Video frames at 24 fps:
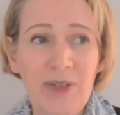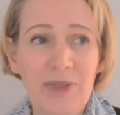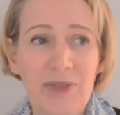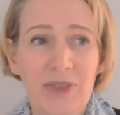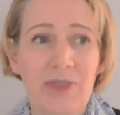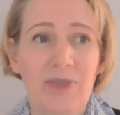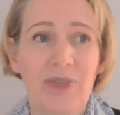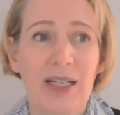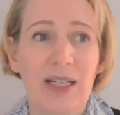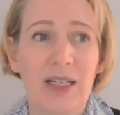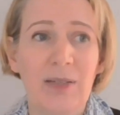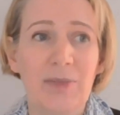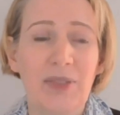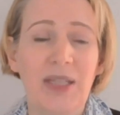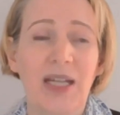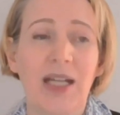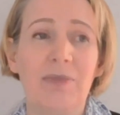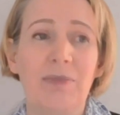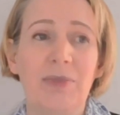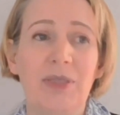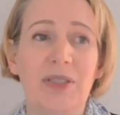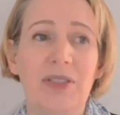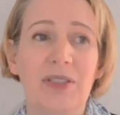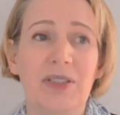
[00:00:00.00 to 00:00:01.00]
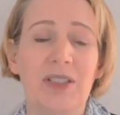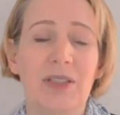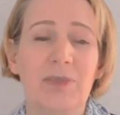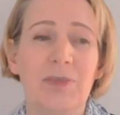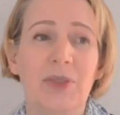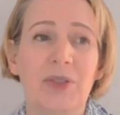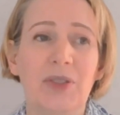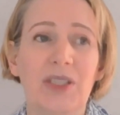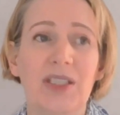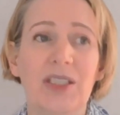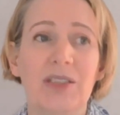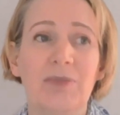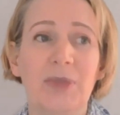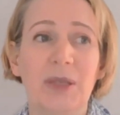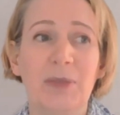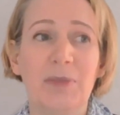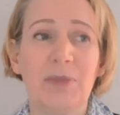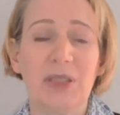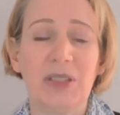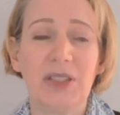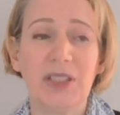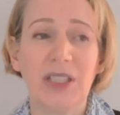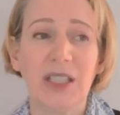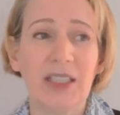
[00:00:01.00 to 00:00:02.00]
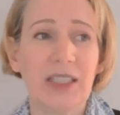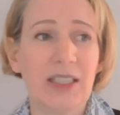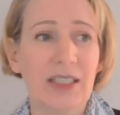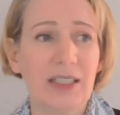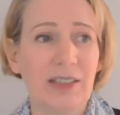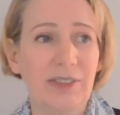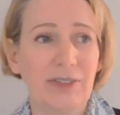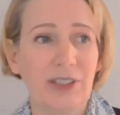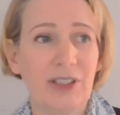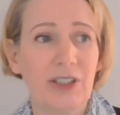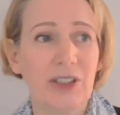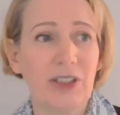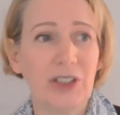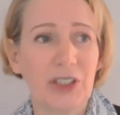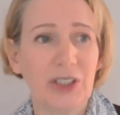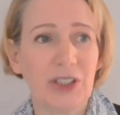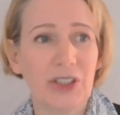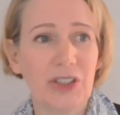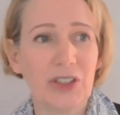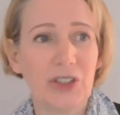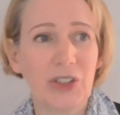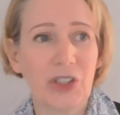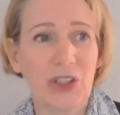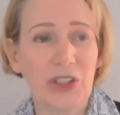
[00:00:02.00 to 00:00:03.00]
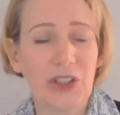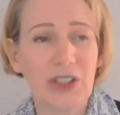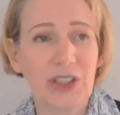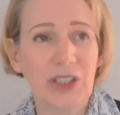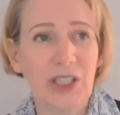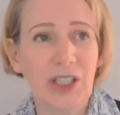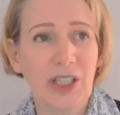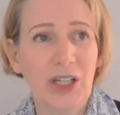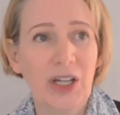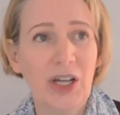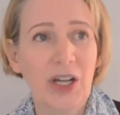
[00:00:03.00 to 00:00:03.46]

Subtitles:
we've developed our business model has been particularly focused on